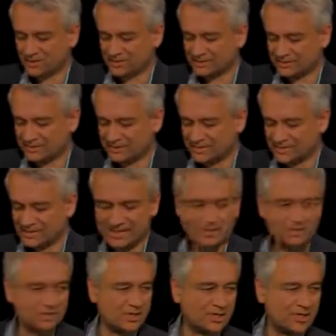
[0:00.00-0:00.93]
what does the
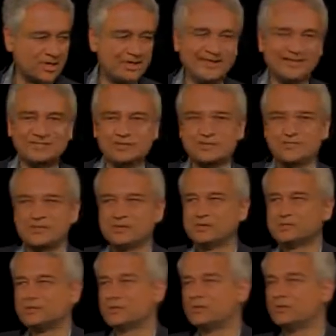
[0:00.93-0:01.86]
electric
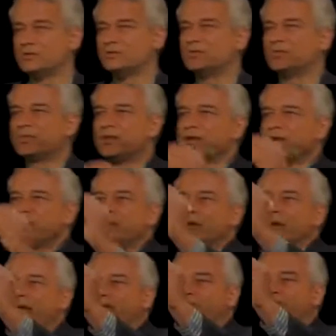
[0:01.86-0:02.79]
field do?
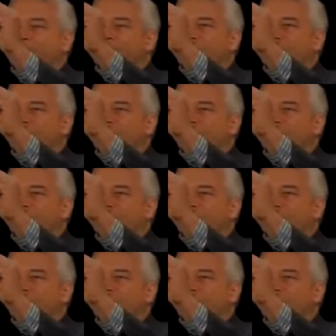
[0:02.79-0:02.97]
It